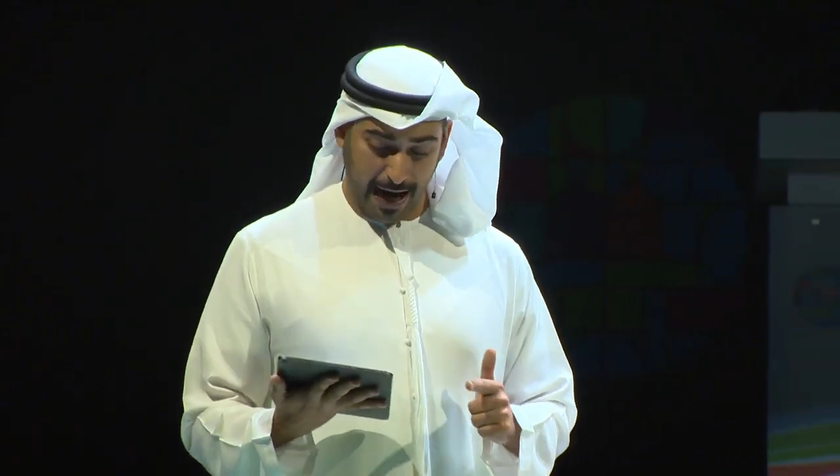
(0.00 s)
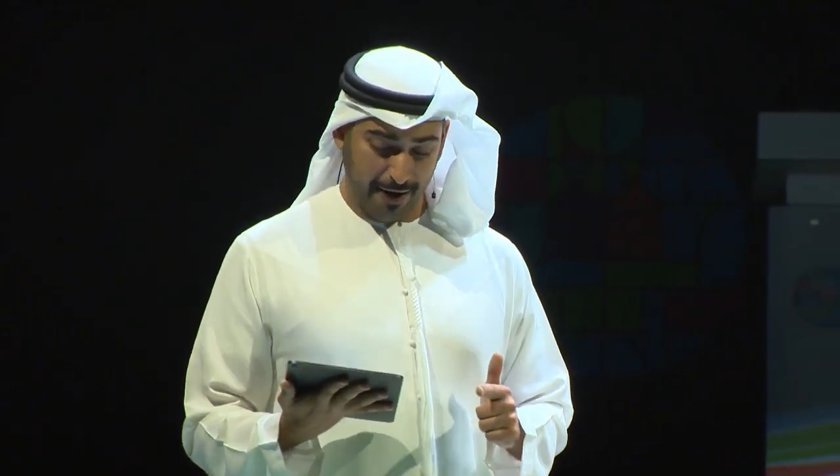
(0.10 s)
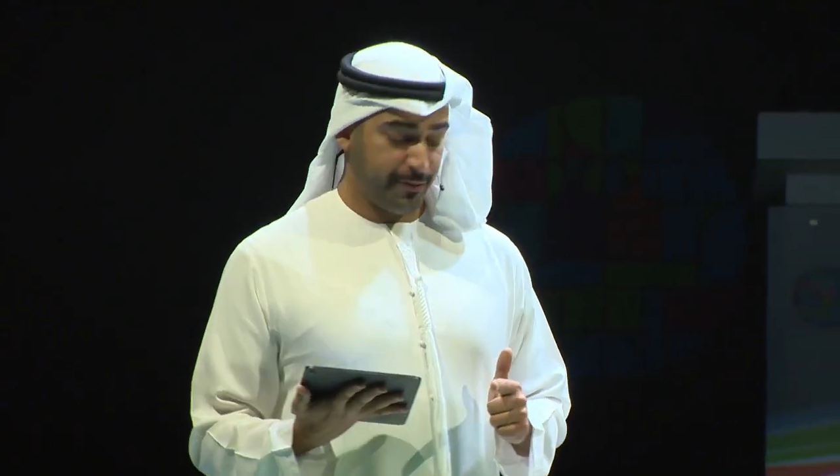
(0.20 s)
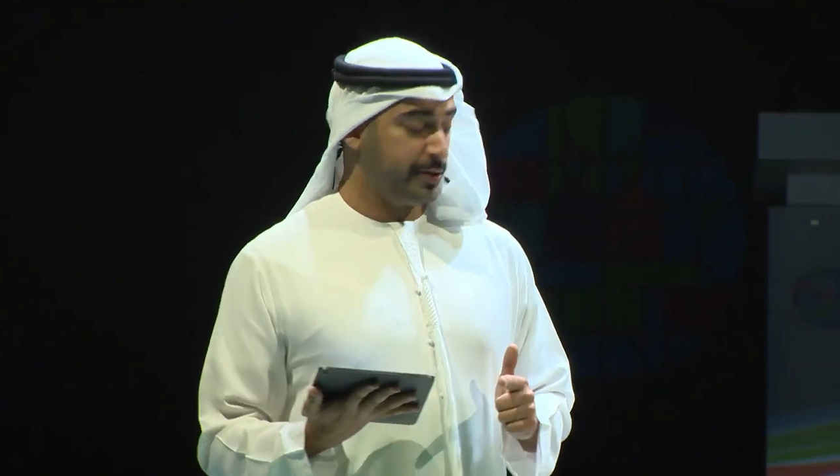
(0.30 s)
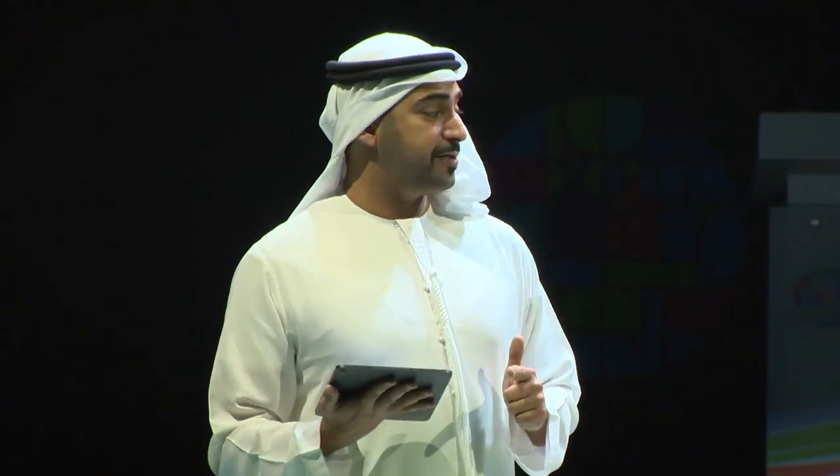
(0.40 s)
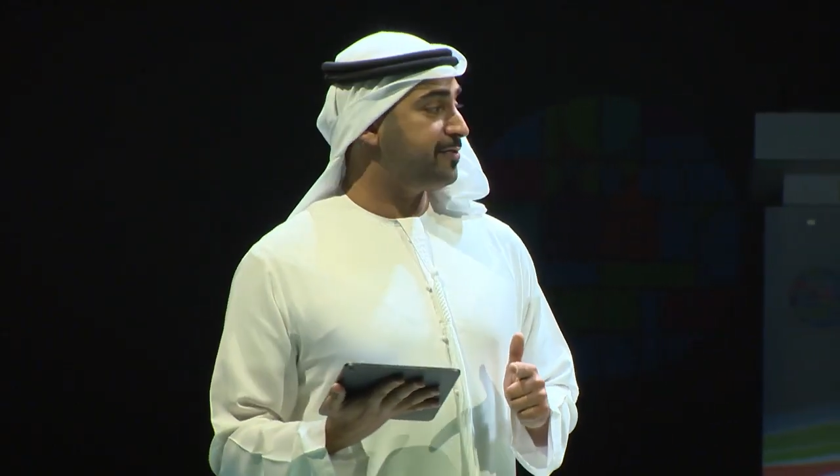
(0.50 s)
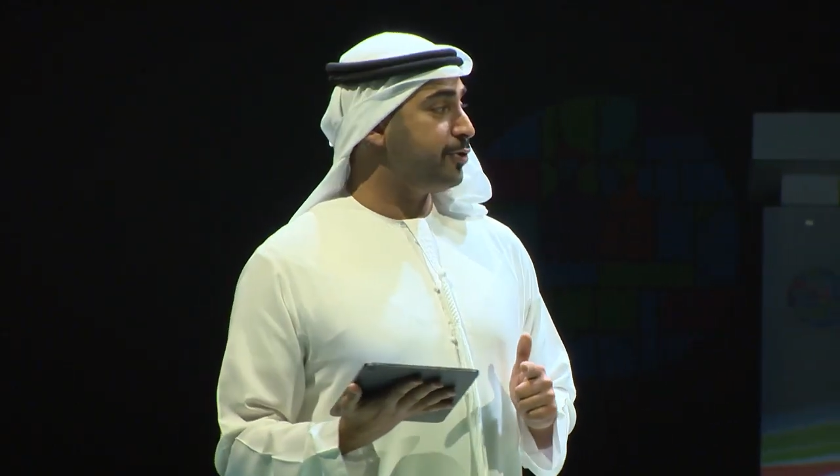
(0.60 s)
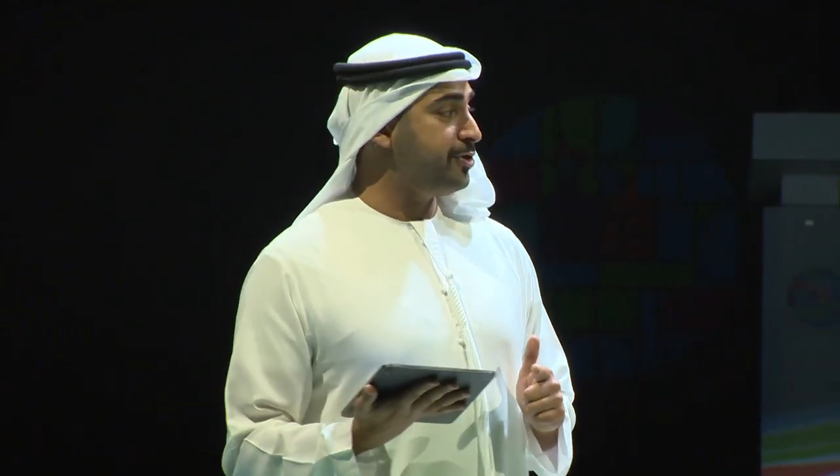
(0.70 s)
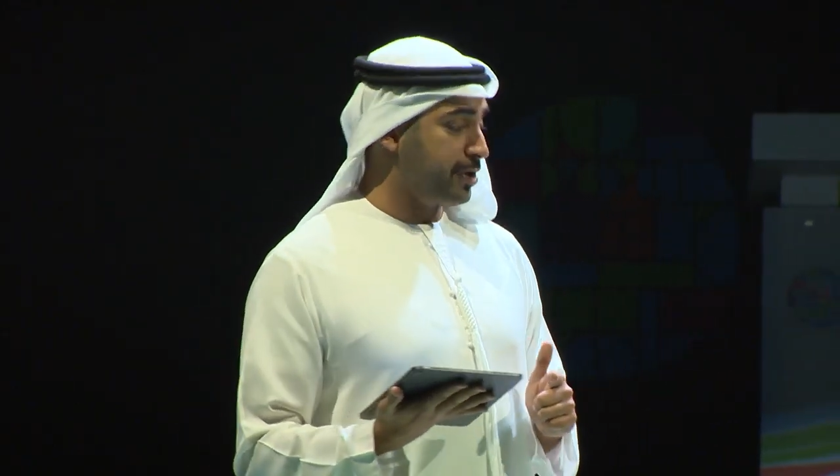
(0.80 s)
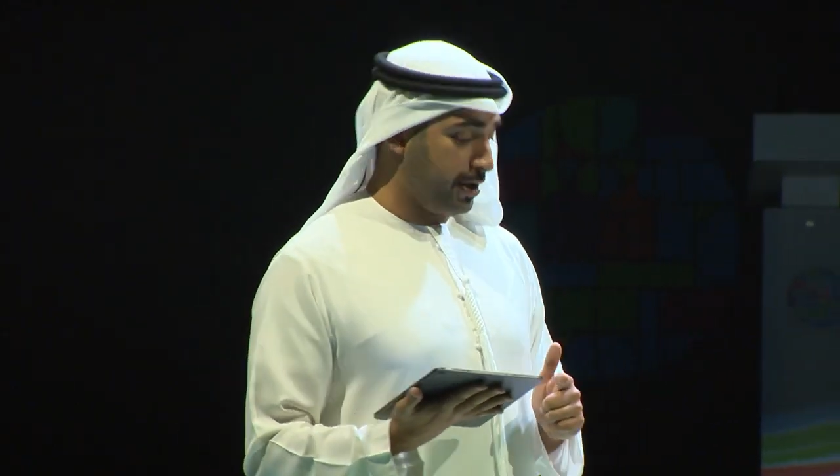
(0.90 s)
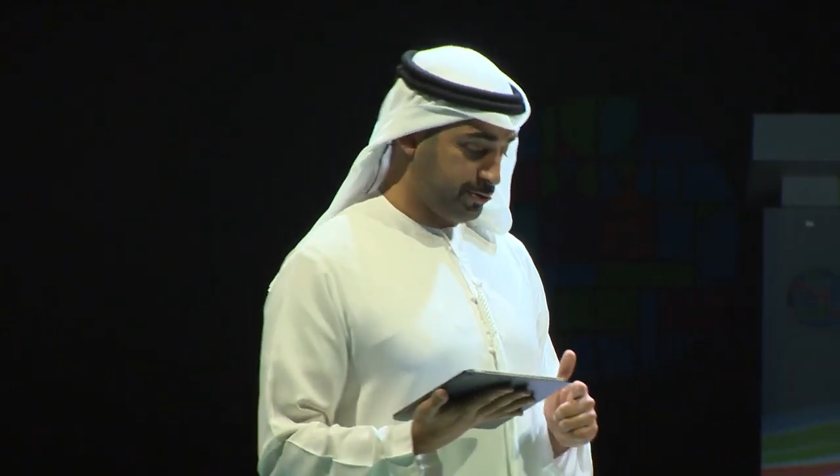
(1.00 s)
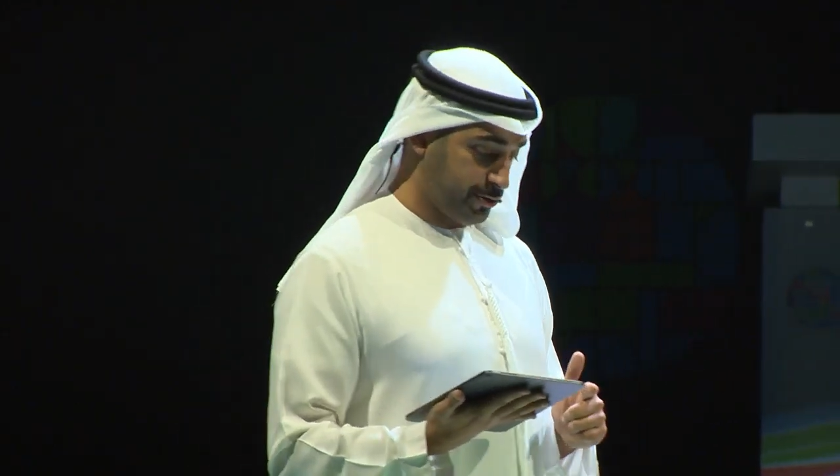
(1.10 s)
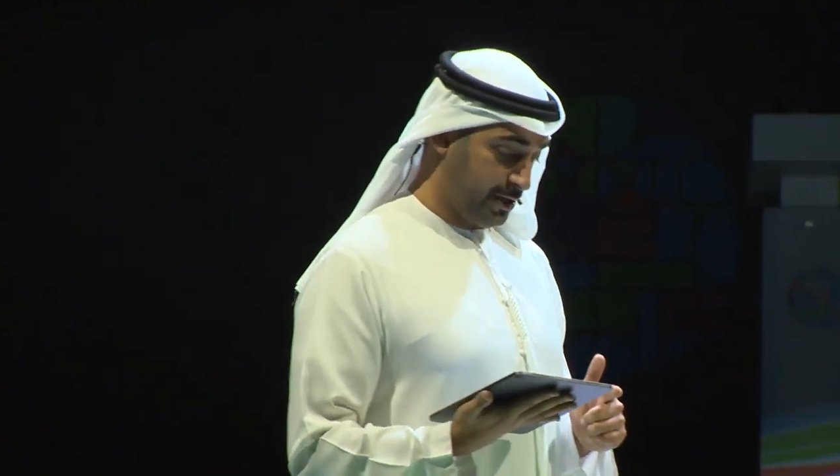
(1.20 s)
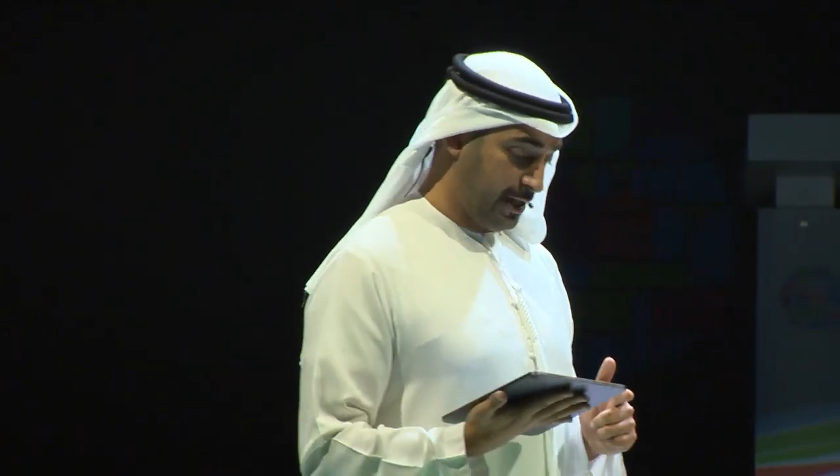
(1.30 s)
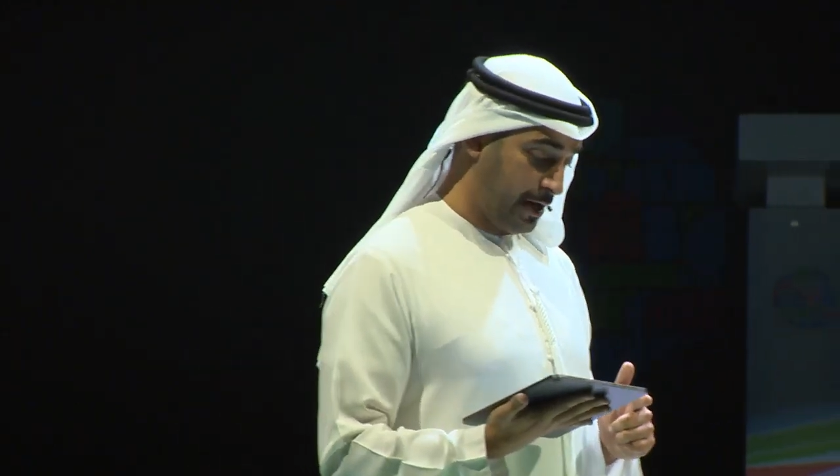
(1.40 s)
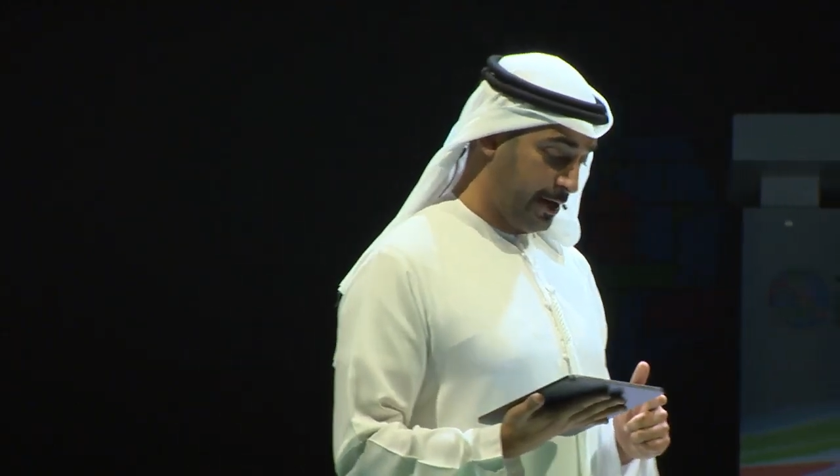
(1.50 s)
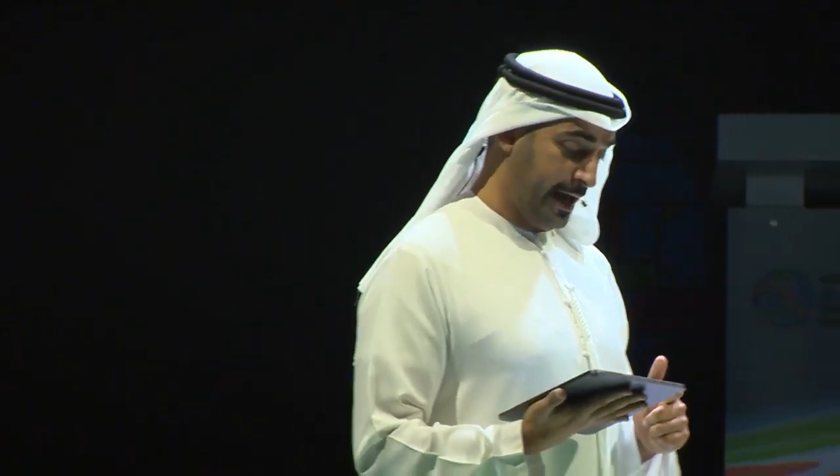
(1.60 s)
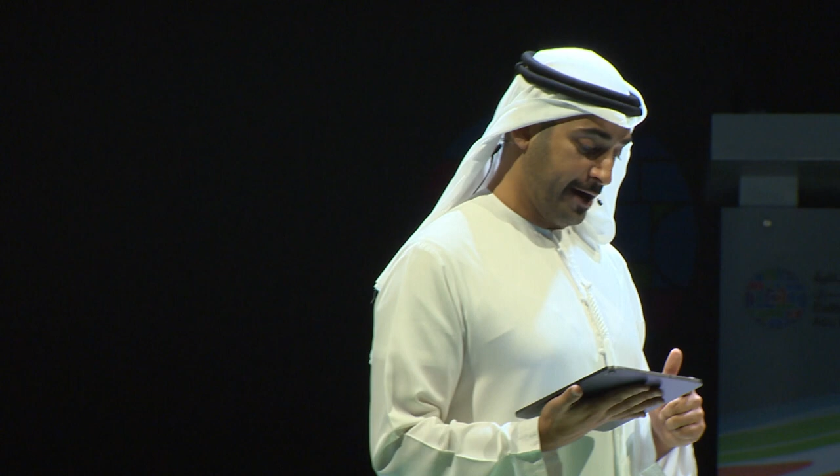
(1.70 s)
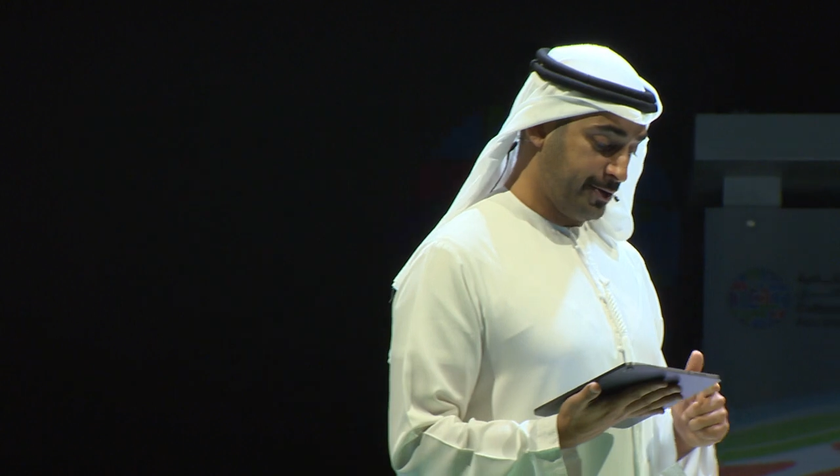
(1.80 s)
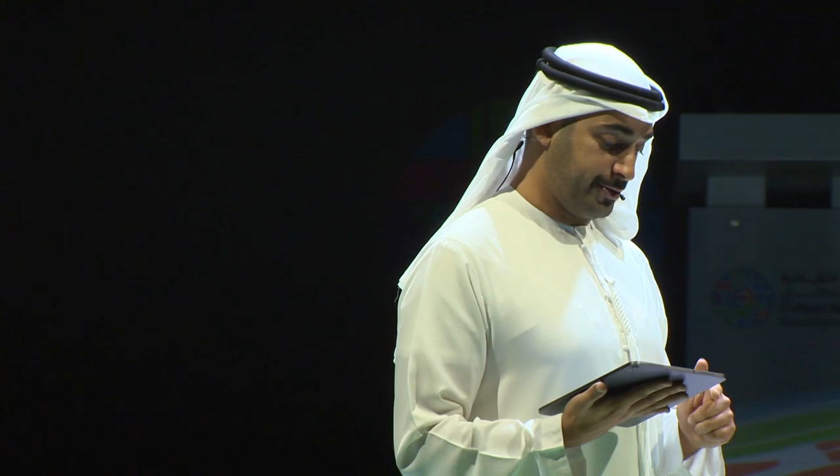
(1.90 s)
Africa's rich cultural
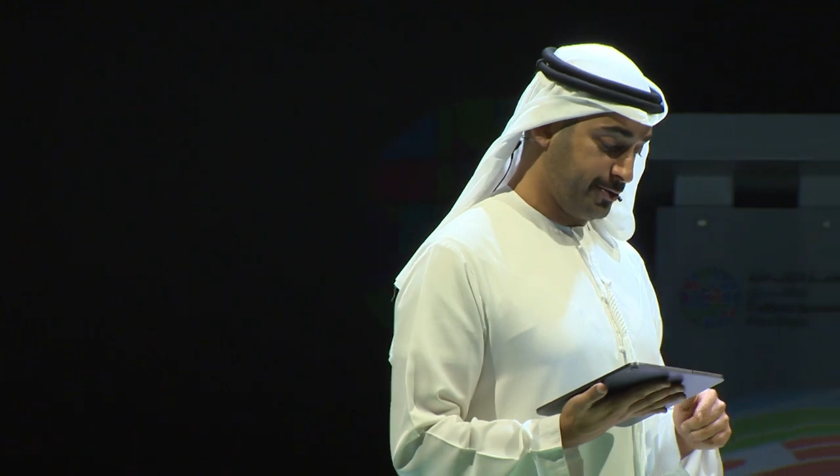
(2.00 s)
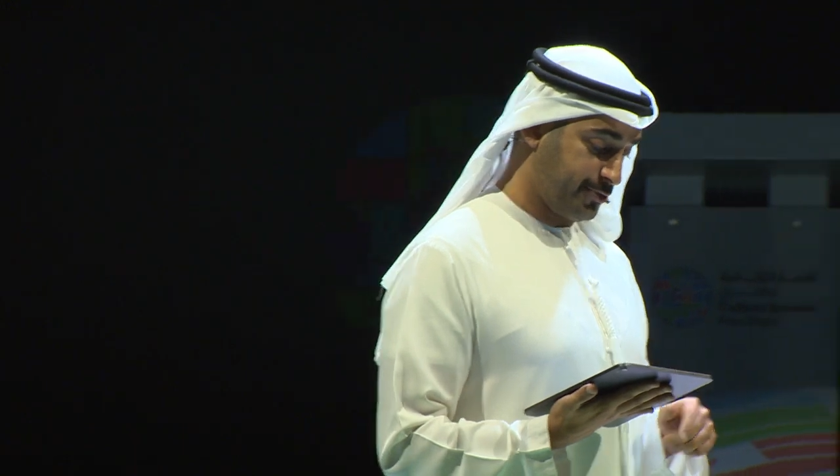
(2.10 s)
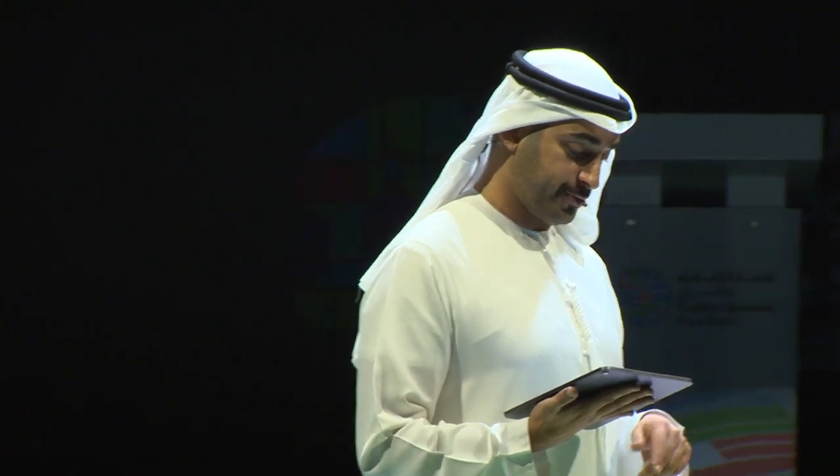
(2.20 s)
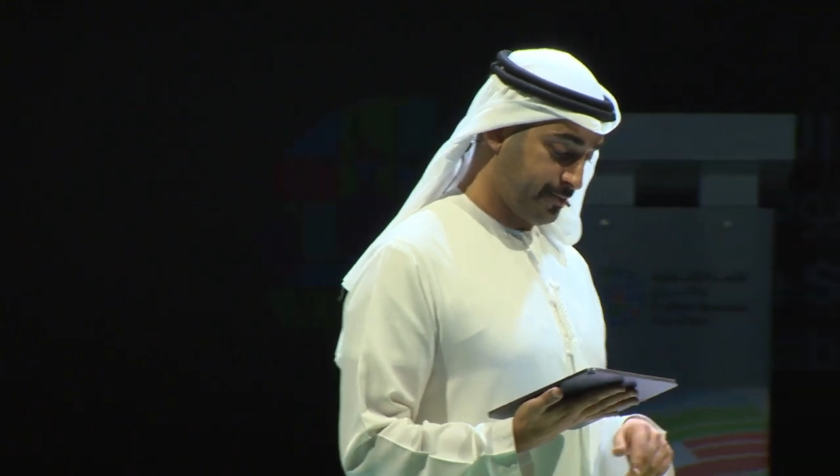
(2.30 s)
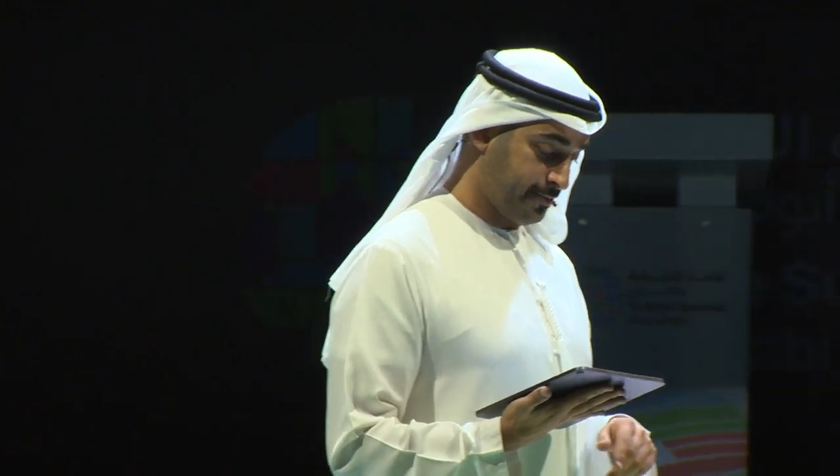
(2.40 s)
heritage.